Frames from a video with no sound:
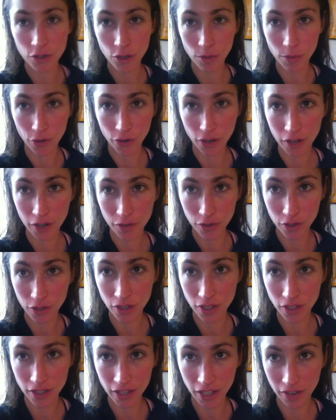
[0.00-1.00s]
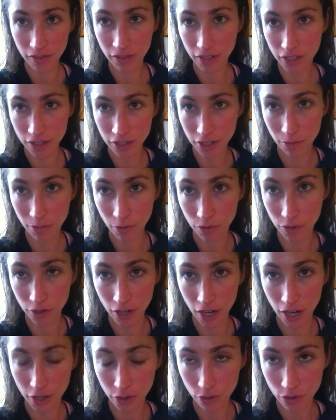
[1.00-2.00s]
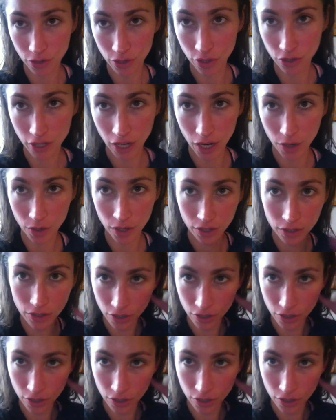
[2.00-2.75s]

super grateful that they have let us come over and use their shower.